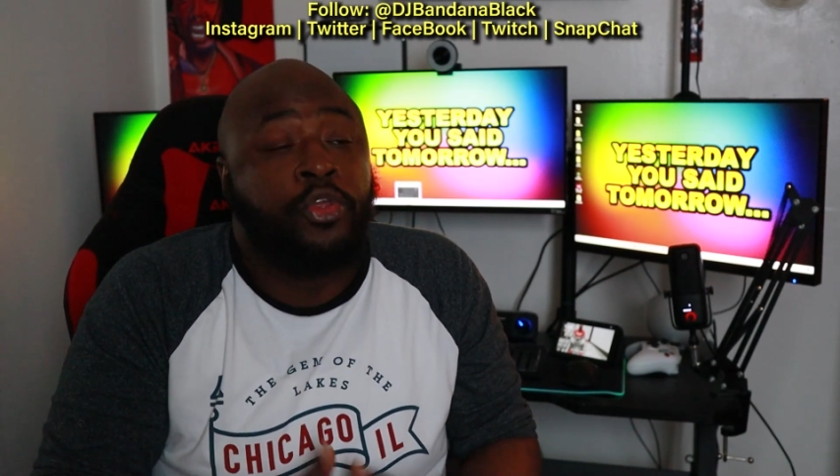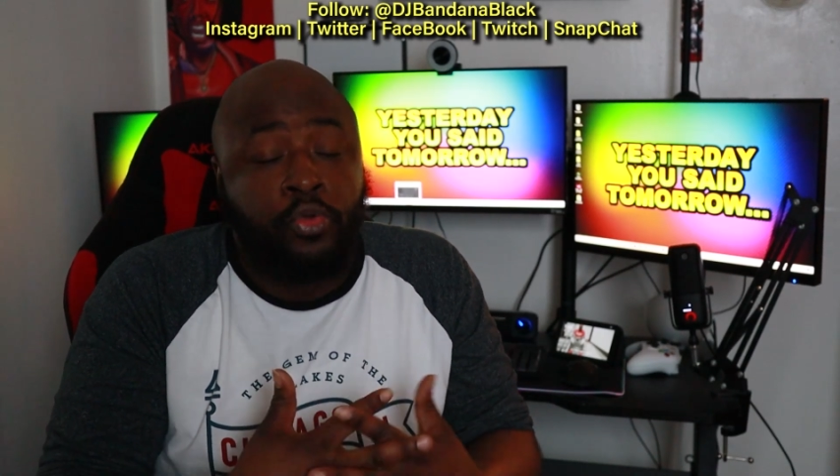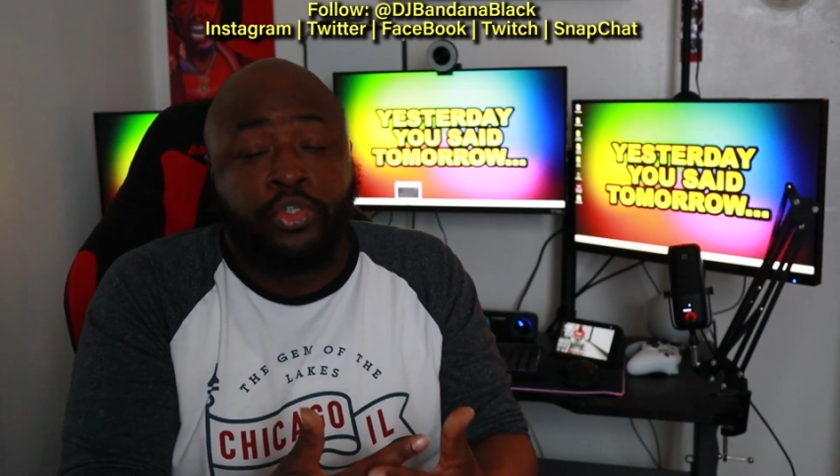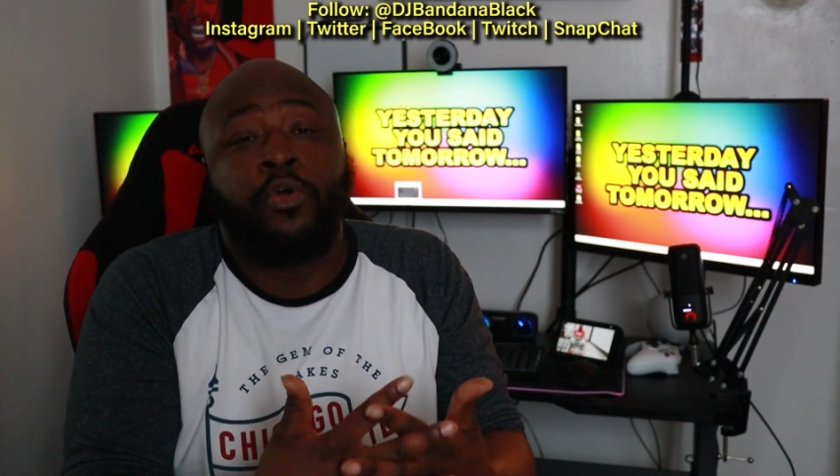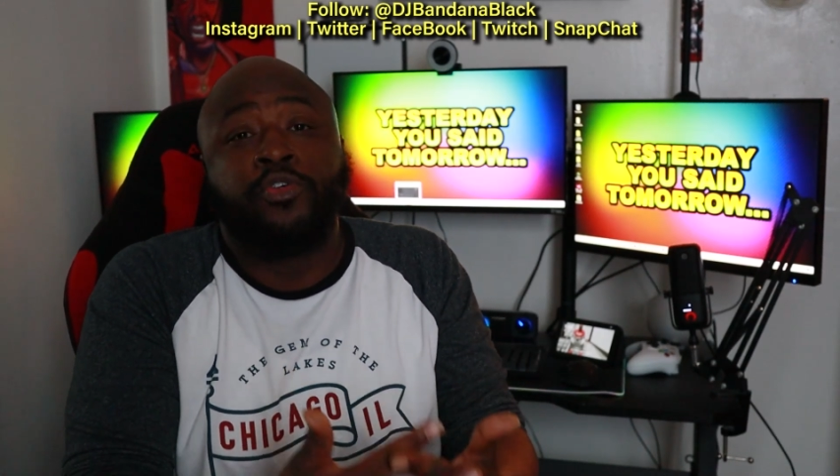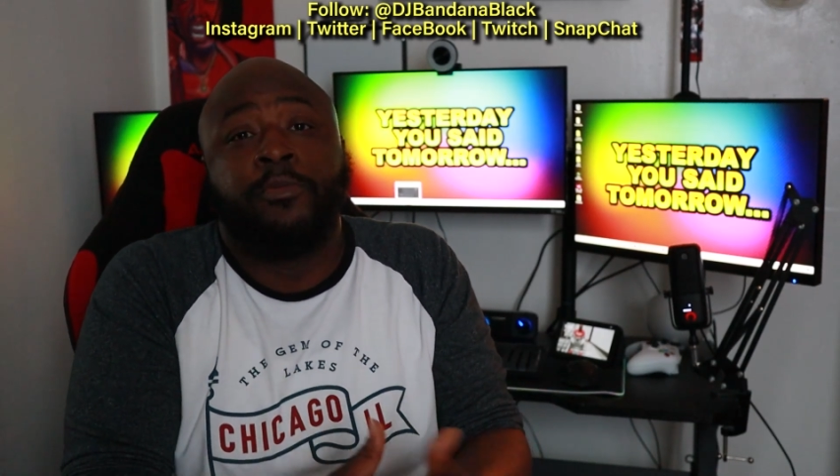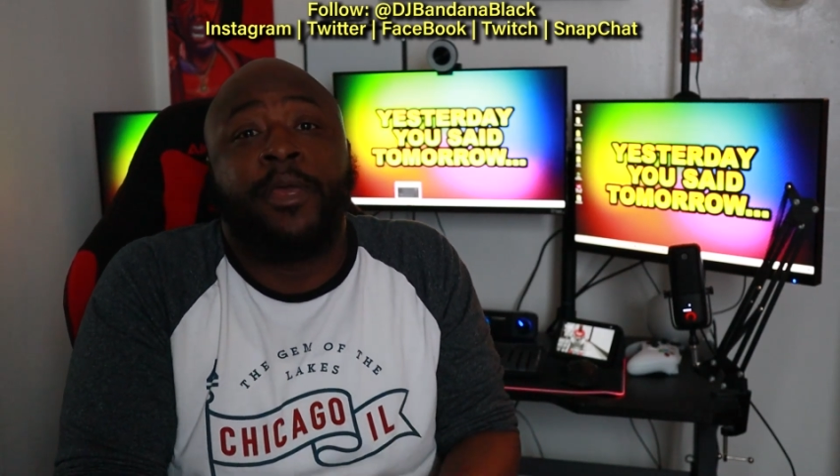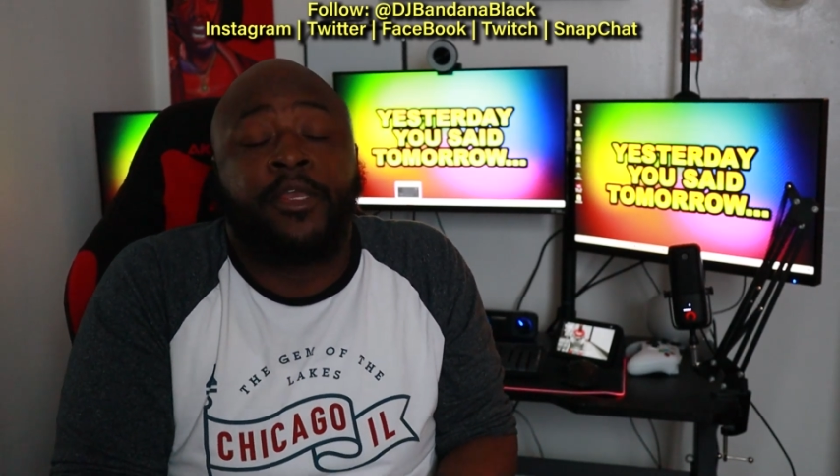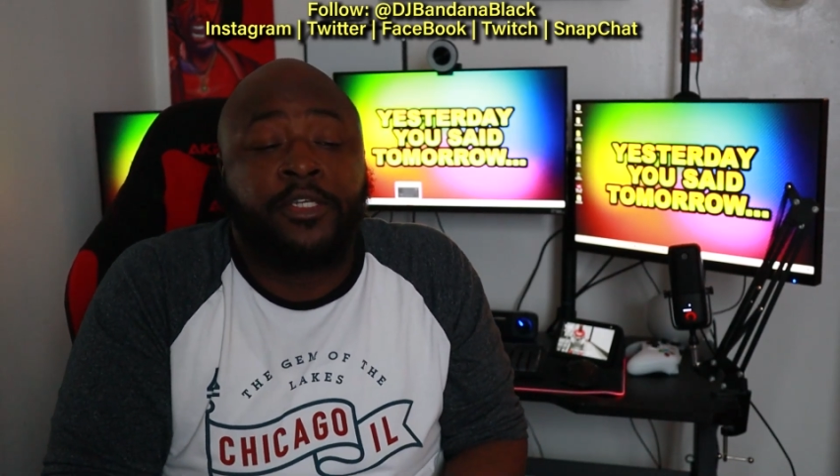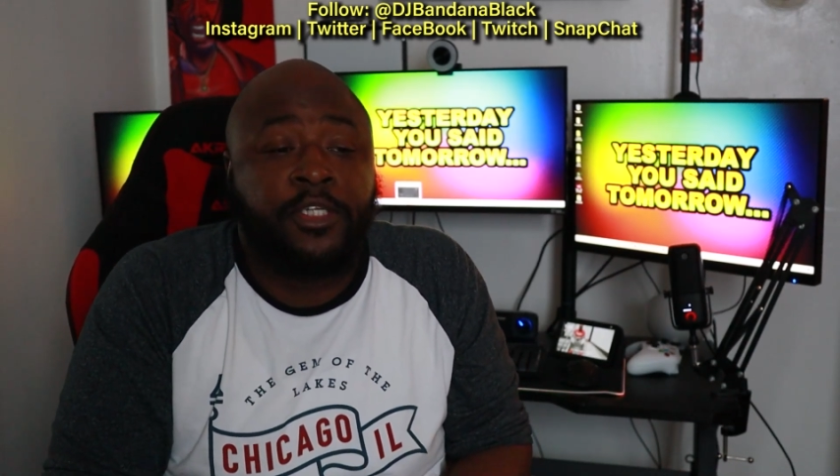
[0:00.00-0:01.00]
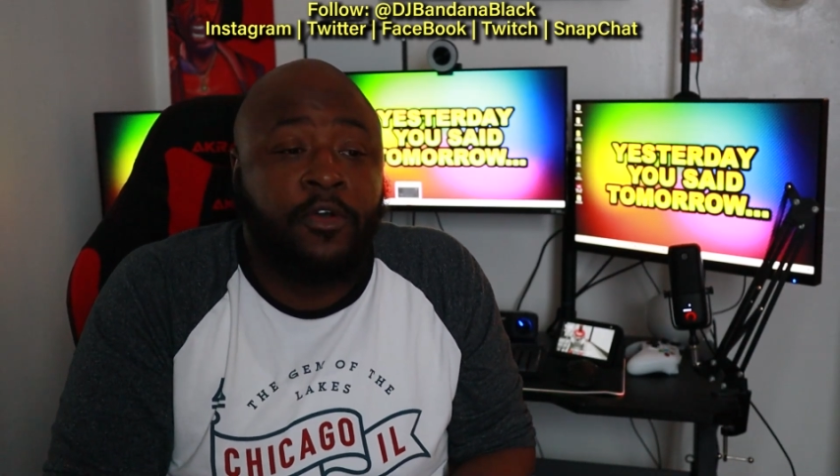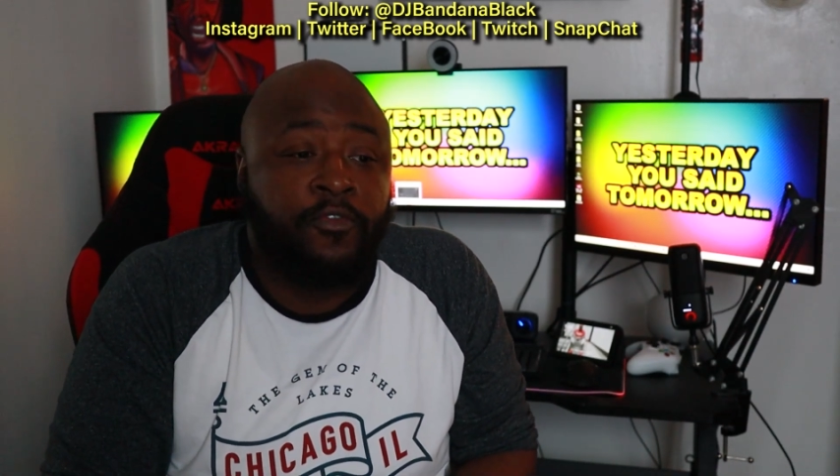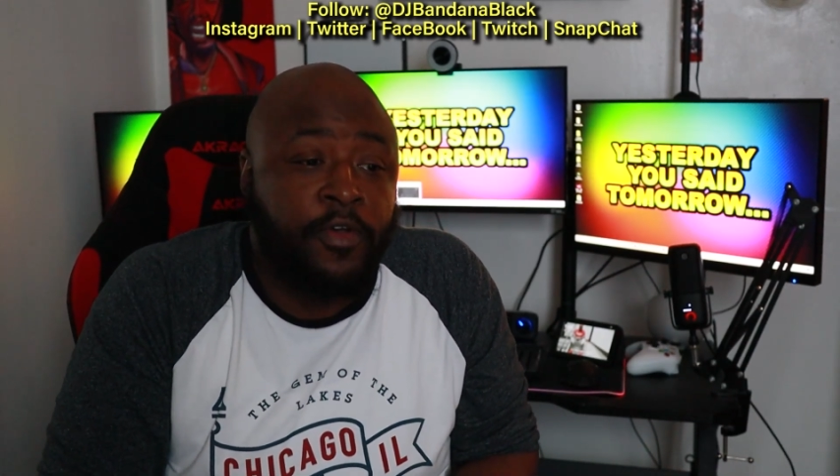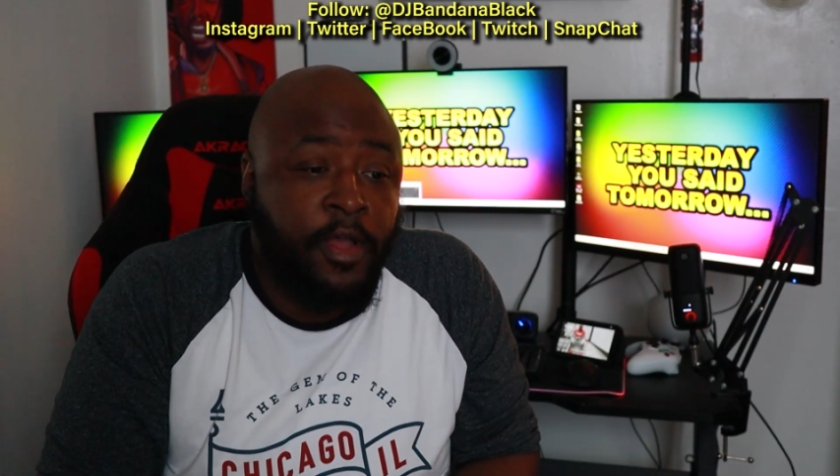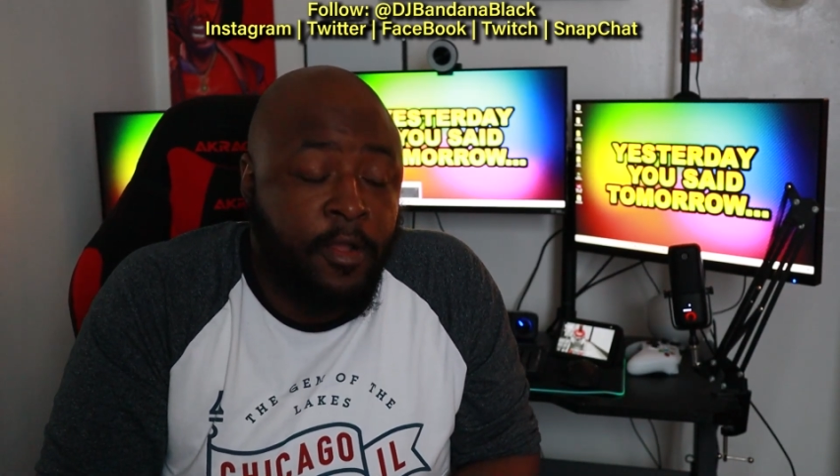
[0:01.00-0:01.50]
You chose to make
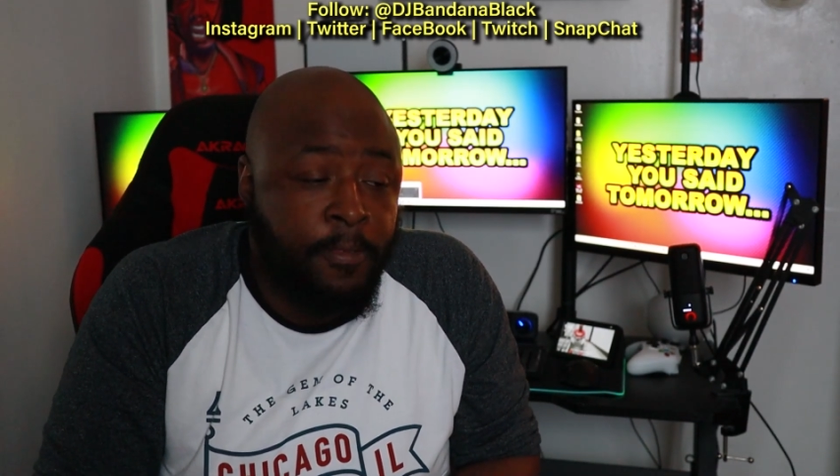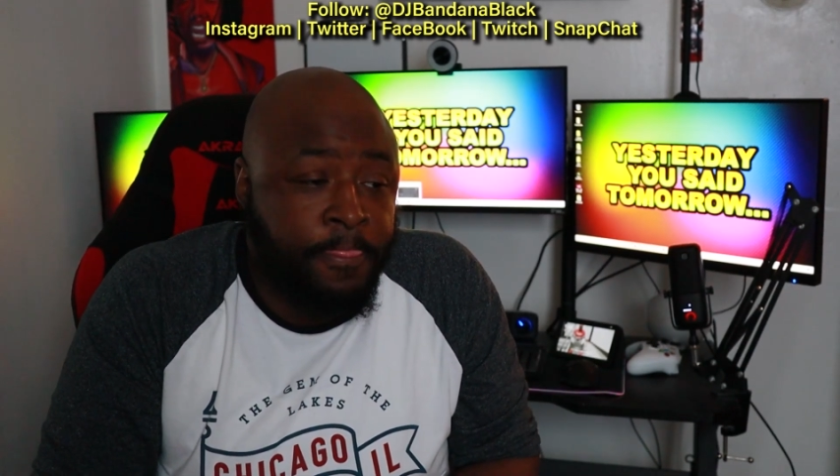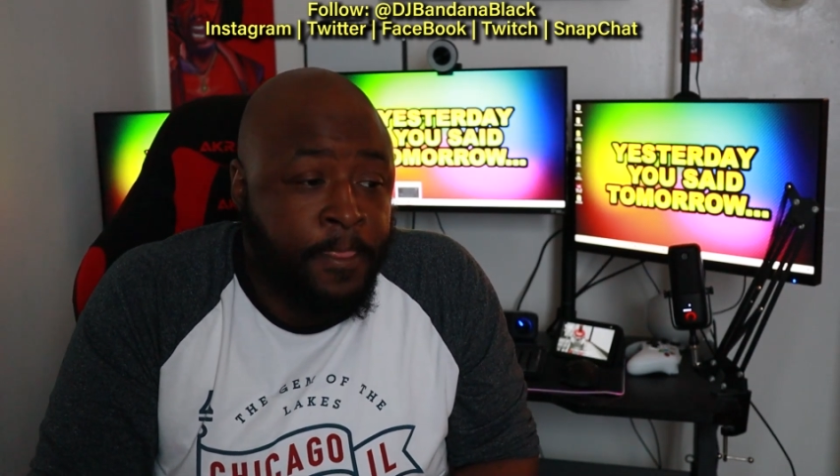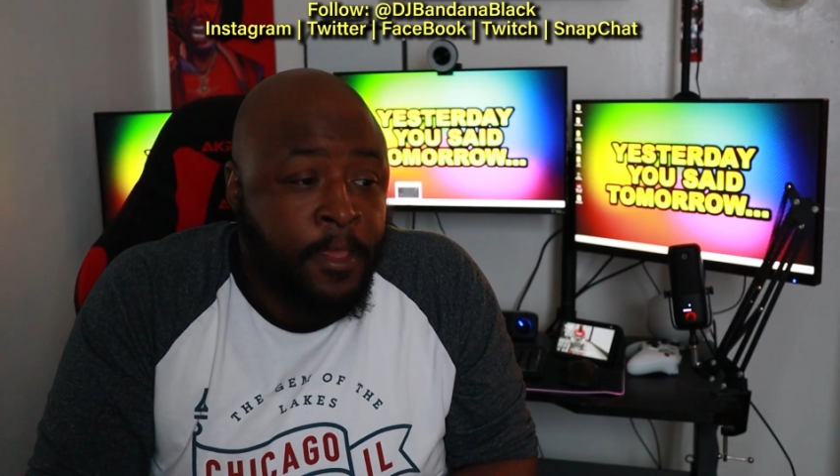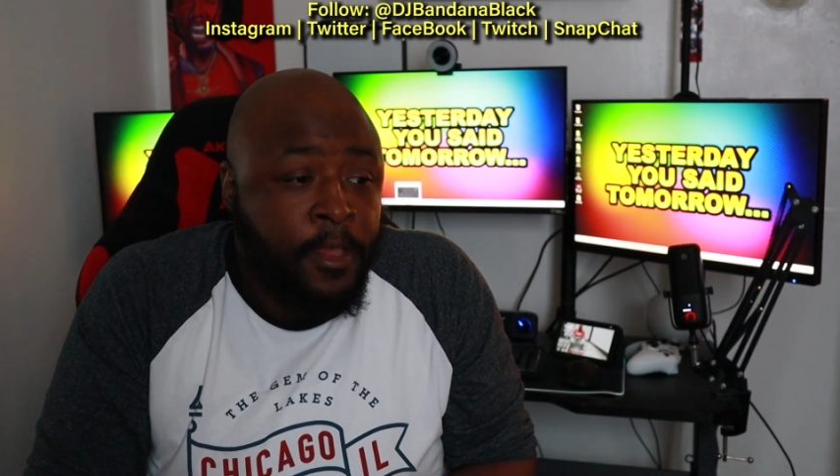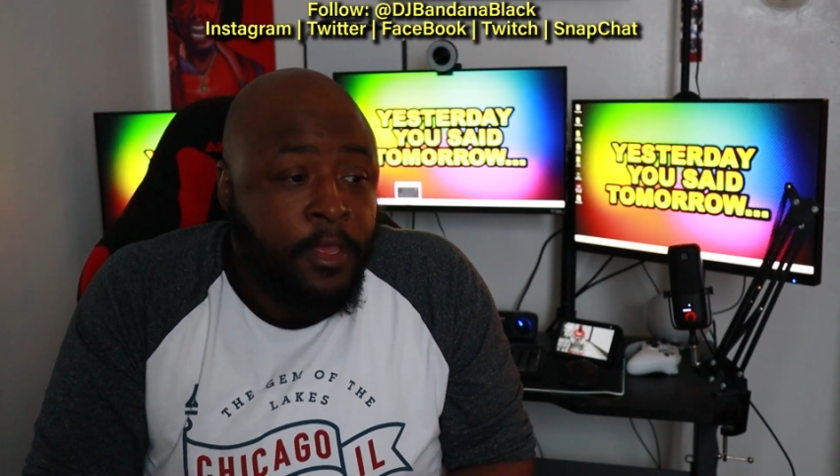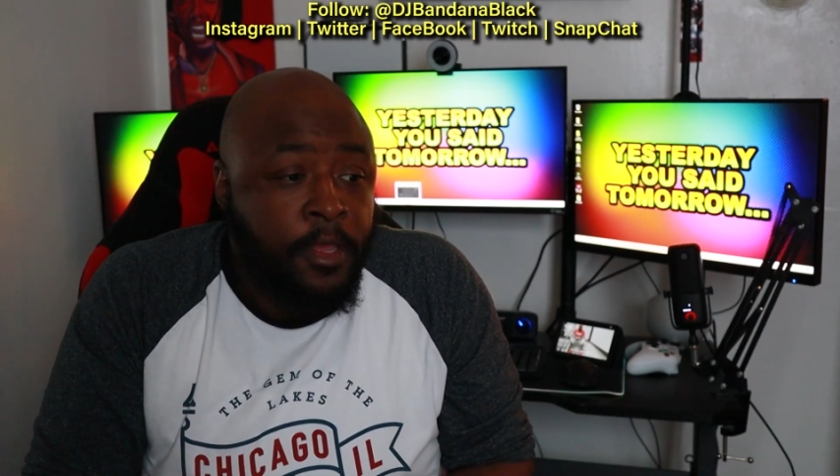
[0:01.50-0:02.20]
yourself um,